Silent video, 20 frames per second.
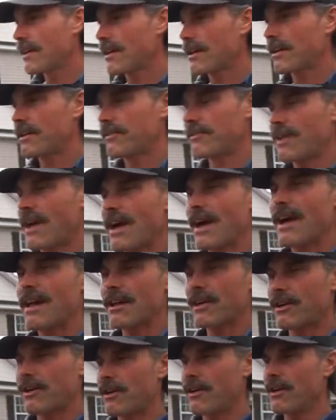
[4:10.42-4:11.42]
Because I had
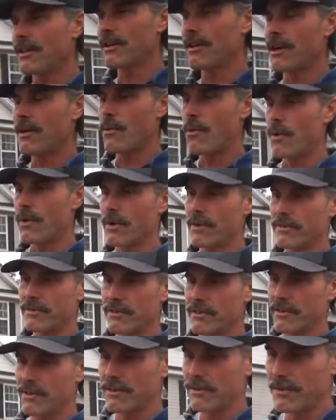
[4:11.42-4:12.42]
a color I wanted to
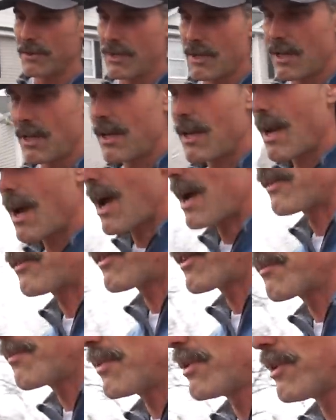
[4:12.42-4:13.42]
do. I
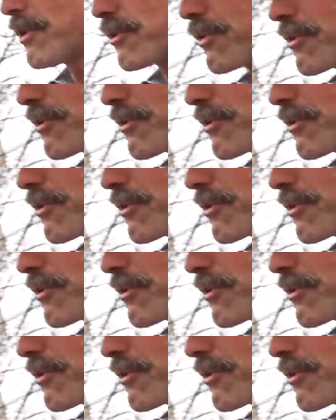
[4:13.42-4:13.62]
sent a little